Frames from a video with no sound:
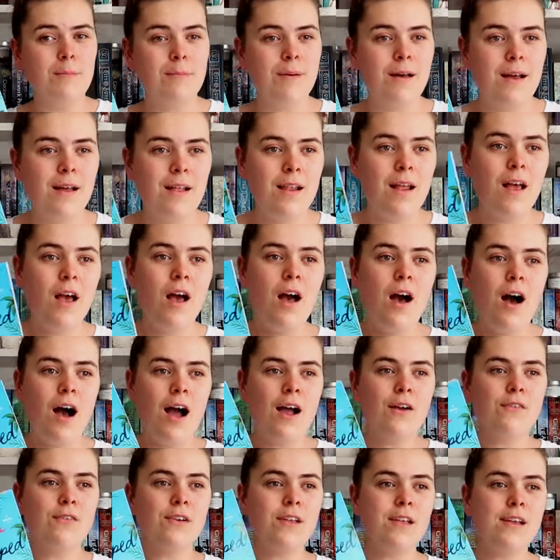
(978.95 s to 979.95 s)
But
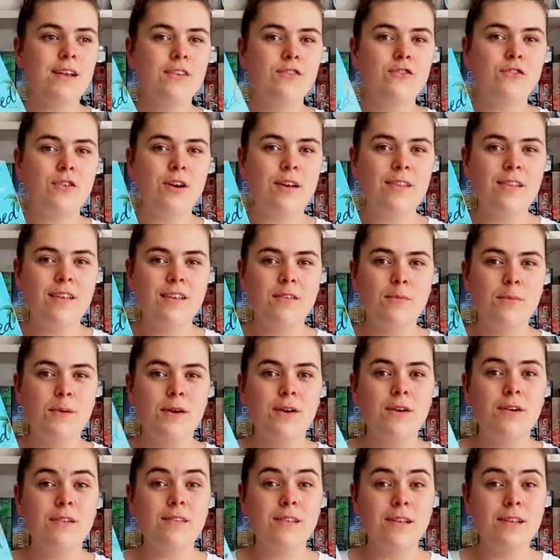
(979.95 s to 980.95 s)
I really enjoyed this
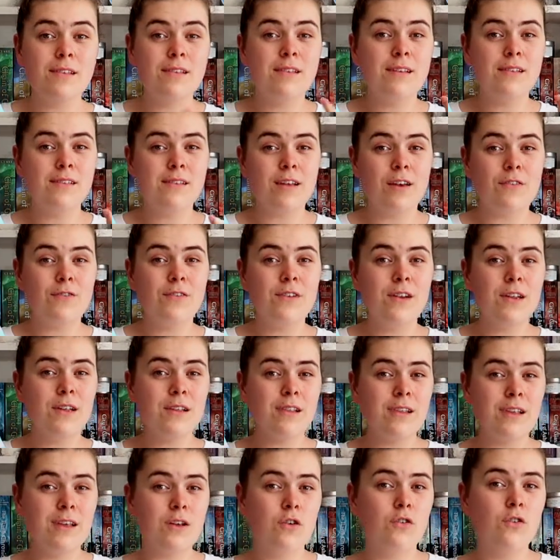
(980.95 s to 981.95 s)
because it's a
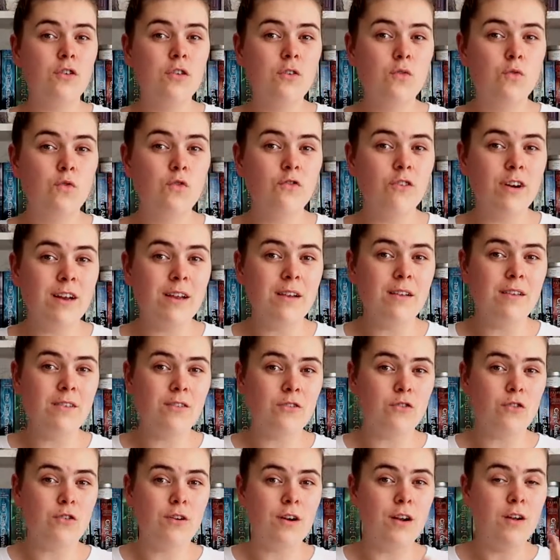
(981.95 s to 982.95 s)
definitely good written
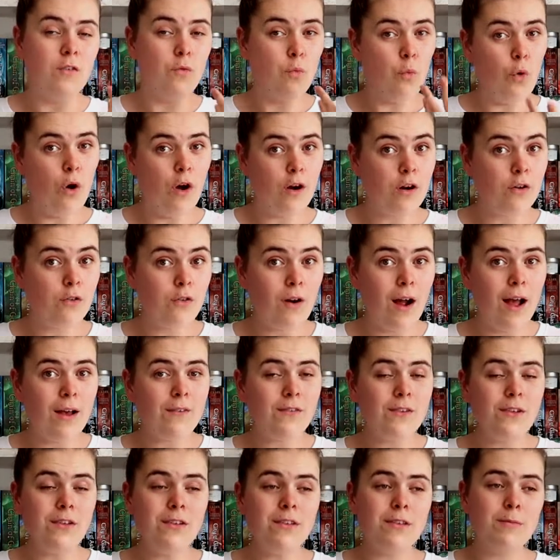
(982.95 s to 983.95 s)
story of work
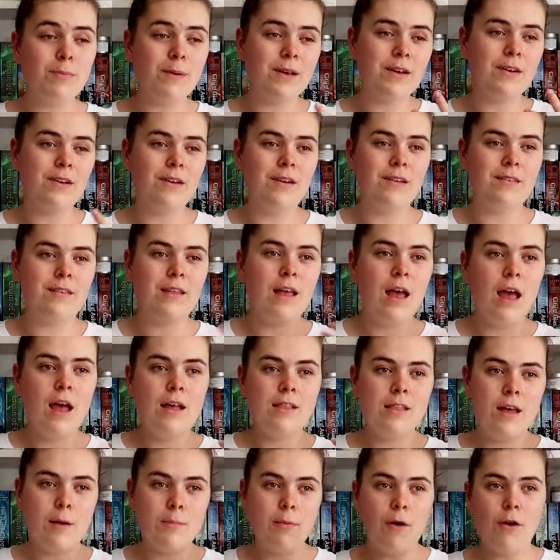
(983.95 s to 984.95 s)
rivals, because
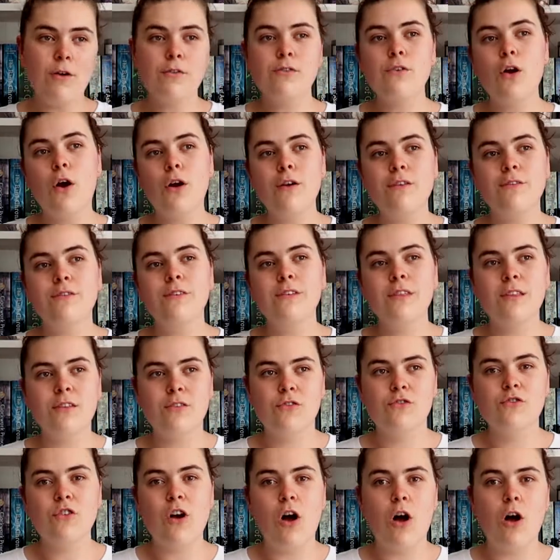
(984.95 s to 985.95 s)
they're both going for
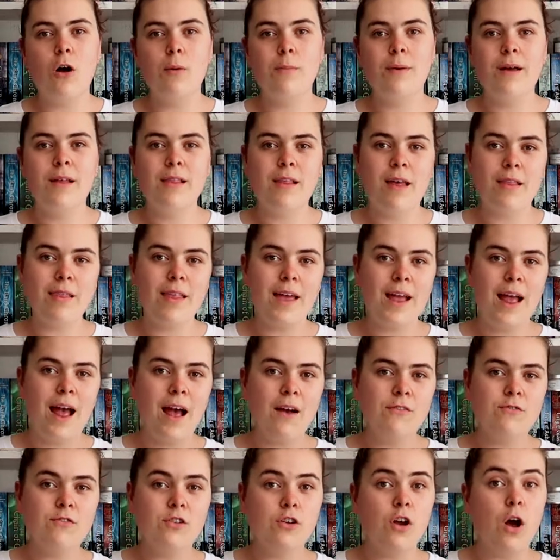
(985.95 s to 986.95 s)
this job and then they
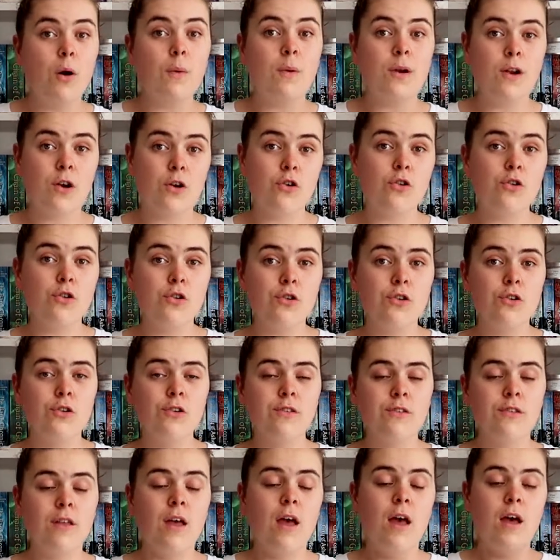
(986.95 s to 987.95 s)
have to go on a
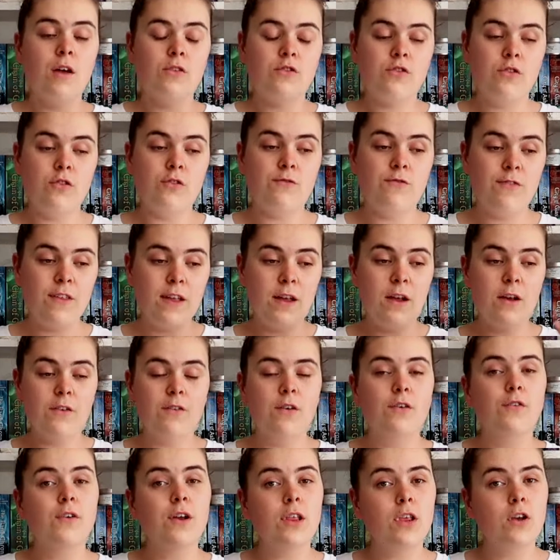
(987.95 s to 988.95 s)
cruise to think
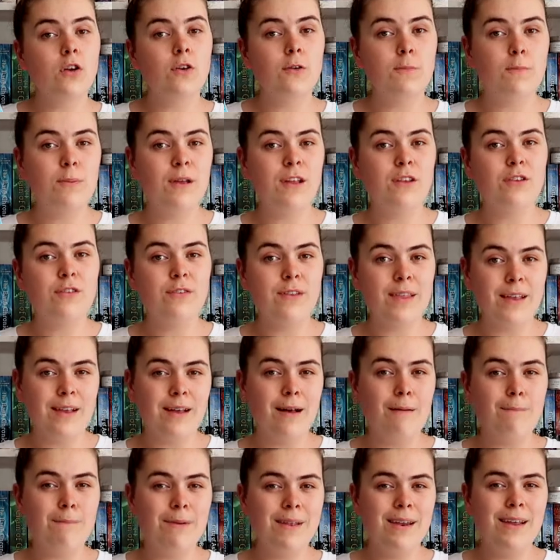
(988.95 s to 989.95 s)
of a really good pitch for the
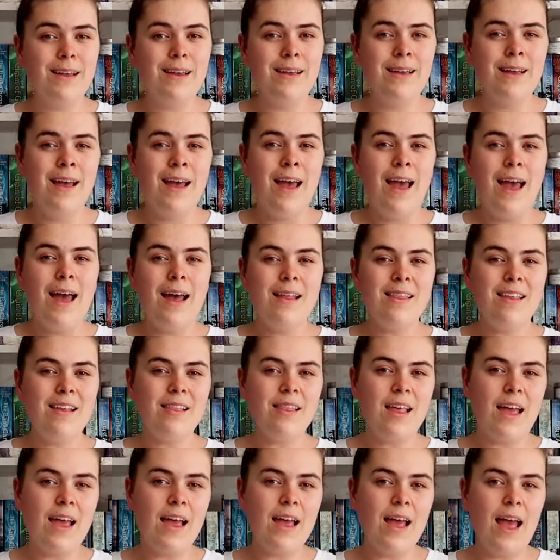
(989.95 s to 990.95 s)
company, and
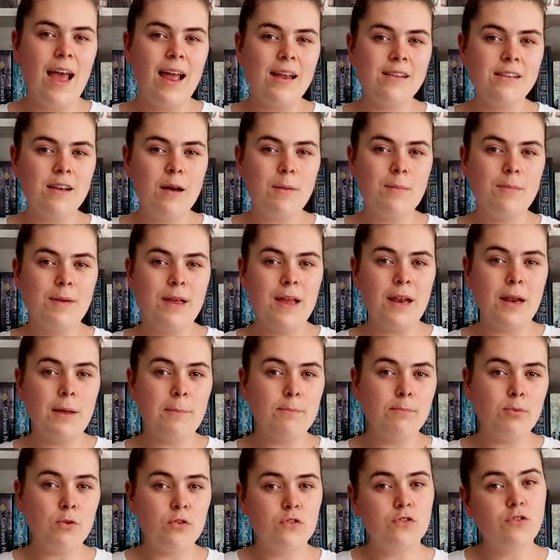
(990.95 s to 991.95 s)
then they end up getting
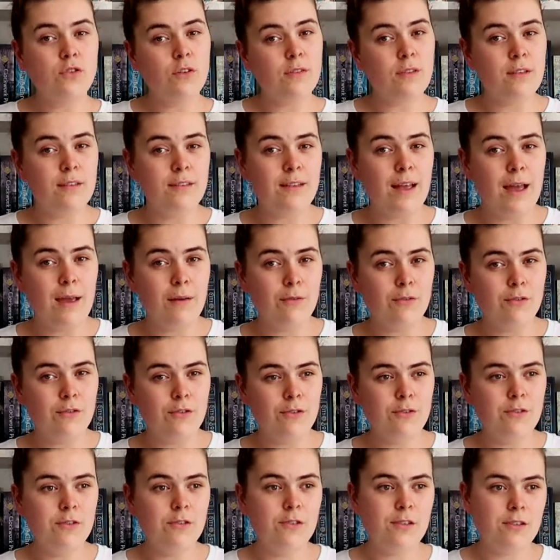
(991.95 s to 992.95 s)
booked on the same
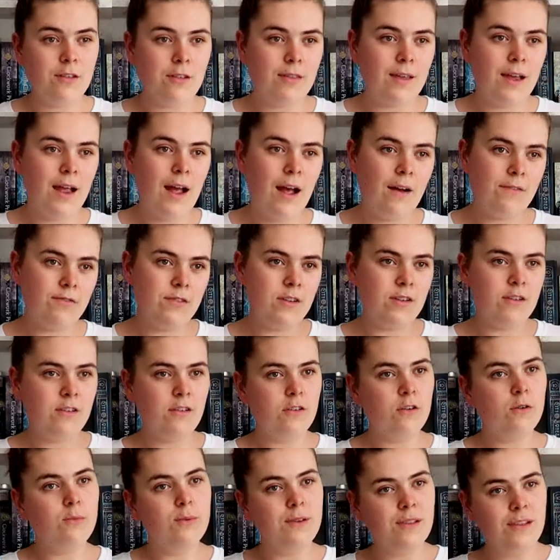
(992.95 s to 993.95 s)
cruise, so they have to
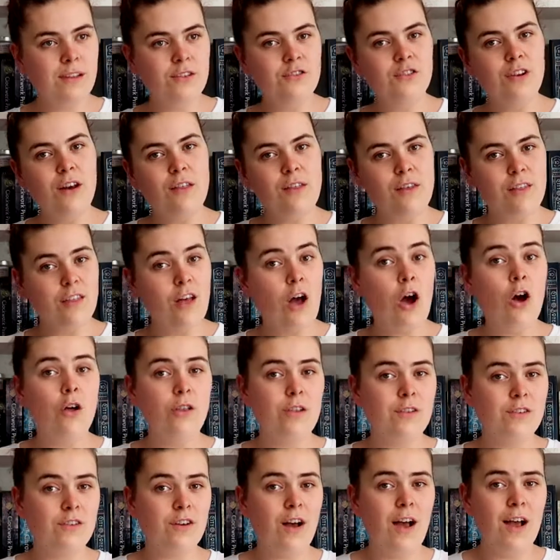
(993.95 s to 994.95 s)
deal with each other the
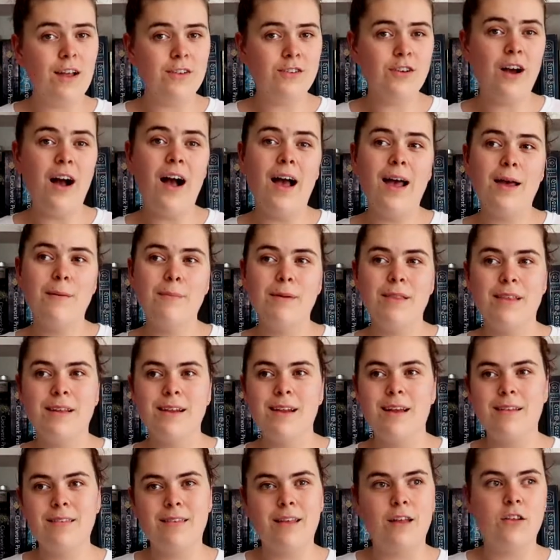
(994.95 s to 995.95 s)
whole entire time. But
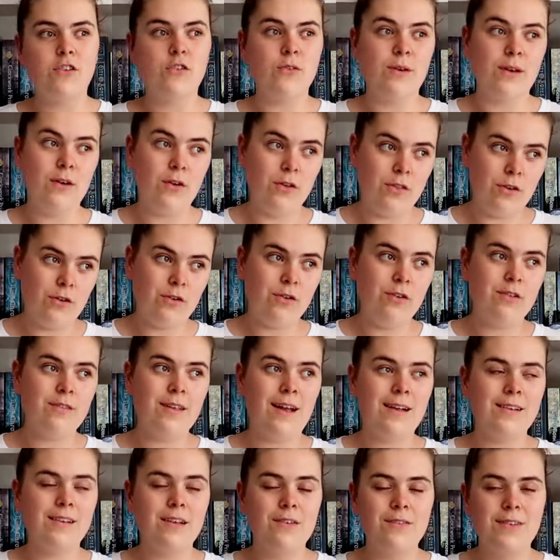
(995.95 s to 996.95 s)
then as they're doing all the cruise
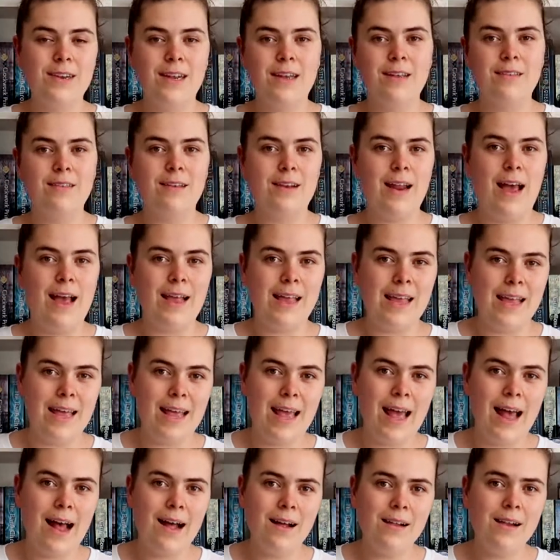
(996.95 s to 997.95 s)
activities and
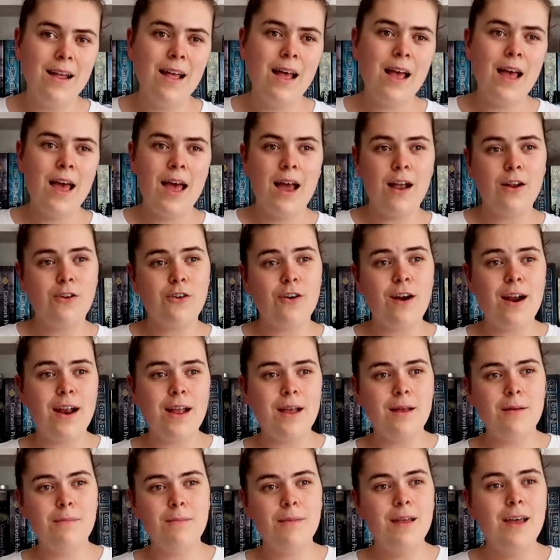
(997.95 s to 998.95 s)
hanging out, and
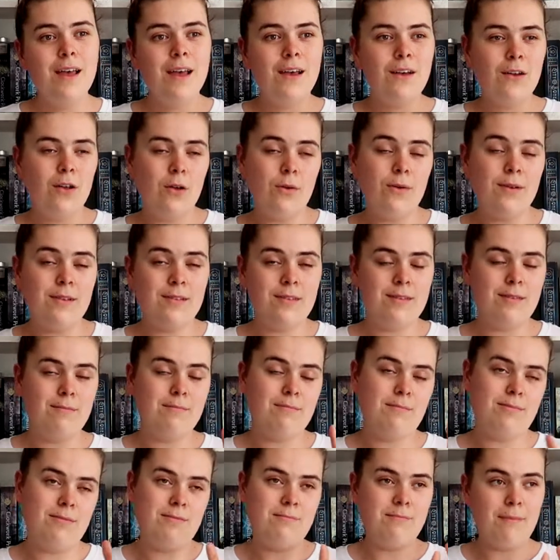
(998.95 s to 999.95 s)
Graham, who is
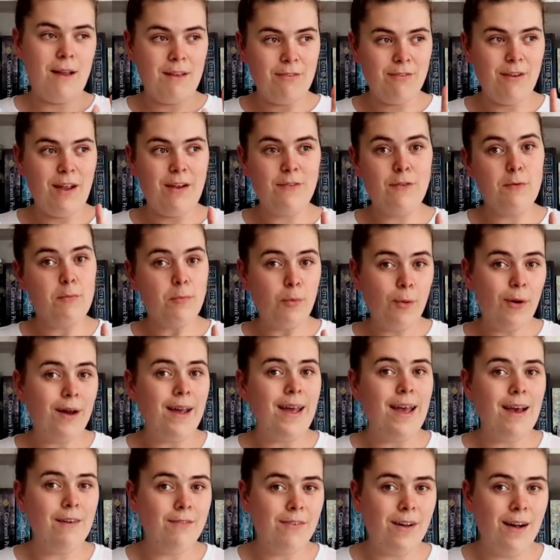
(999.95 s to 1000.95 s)
my favorite
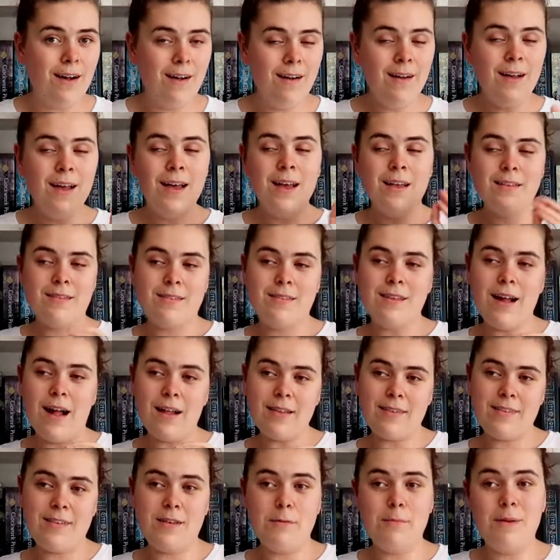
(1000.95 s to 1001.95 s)
boy ever,
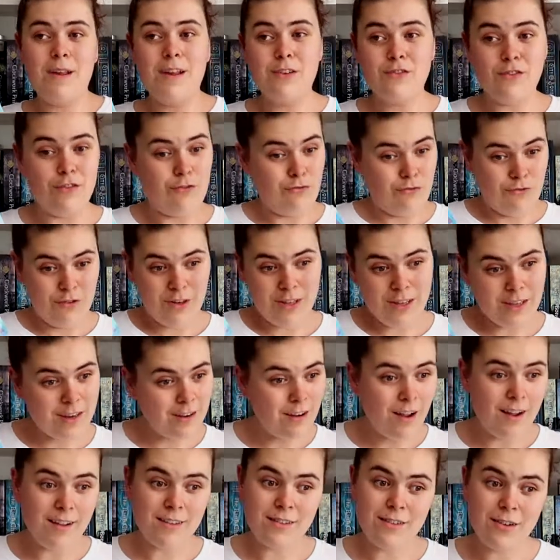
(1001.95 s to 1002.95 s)
starts to be just really
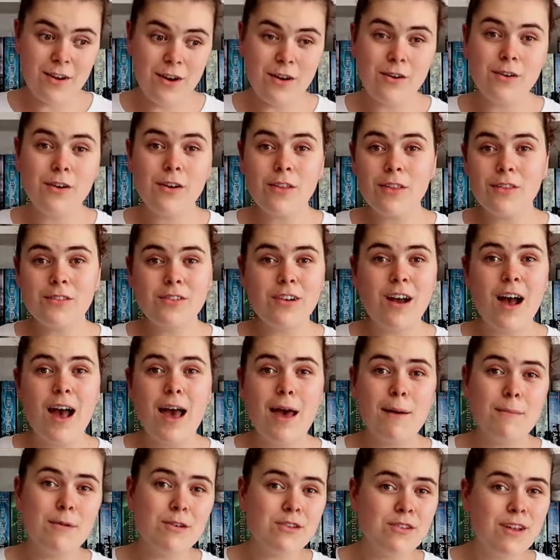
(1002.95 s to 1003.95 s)
nice to her all the
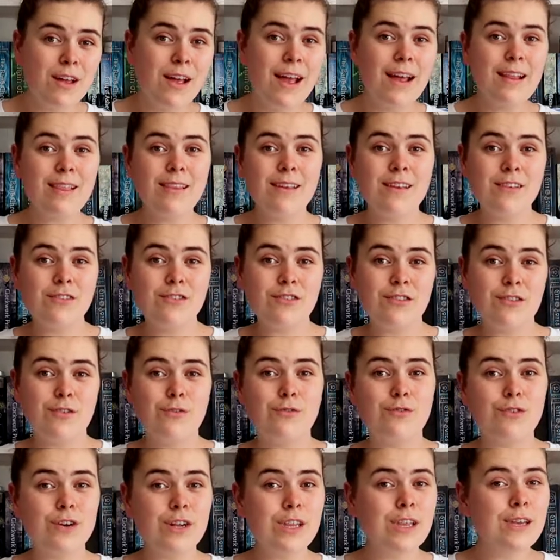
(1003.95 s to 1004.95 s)
time, and Henley's just
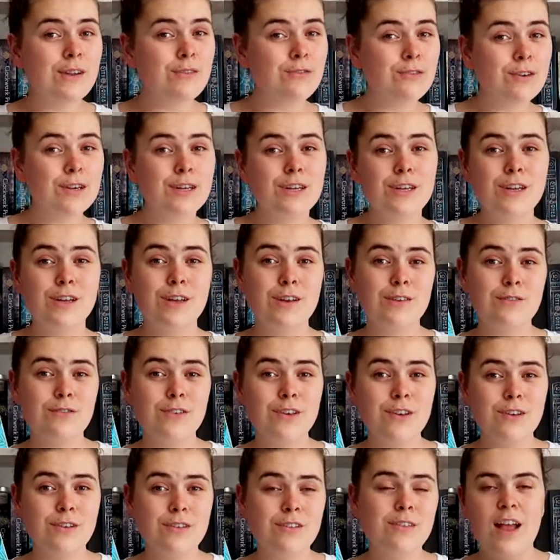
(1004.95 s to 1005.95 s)
really freaking
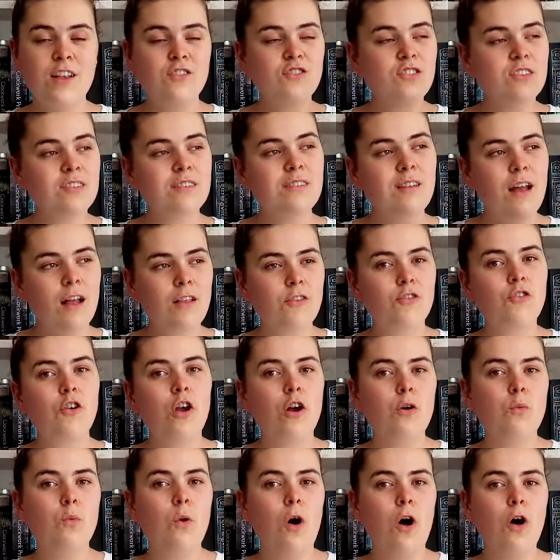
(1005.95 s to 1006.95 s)
confused. It's just done
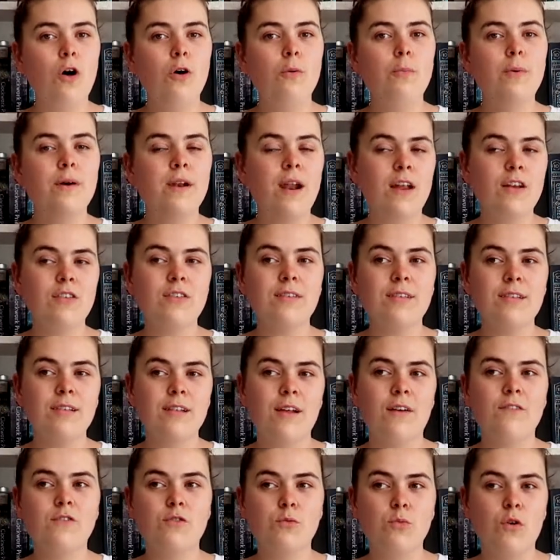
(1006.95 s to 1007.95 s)
so well, but I just
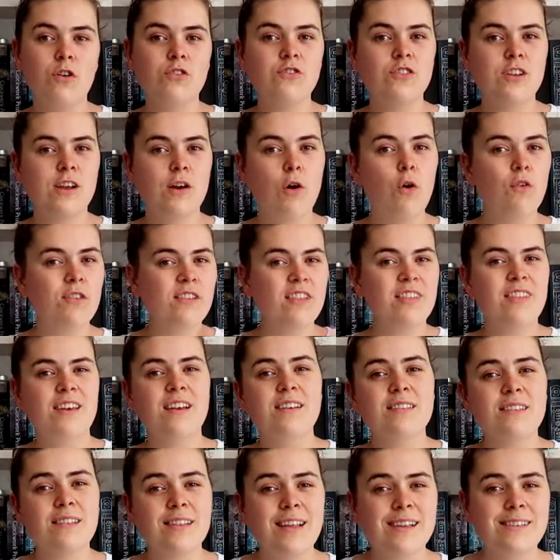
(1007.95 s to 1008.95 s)
loved watching all the
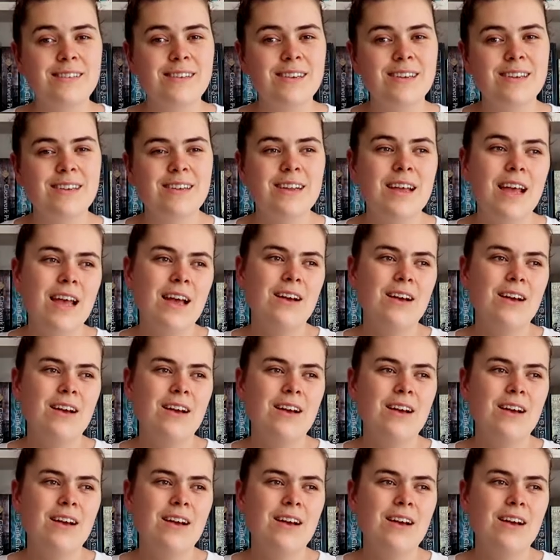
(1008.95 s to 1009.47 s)
things that they did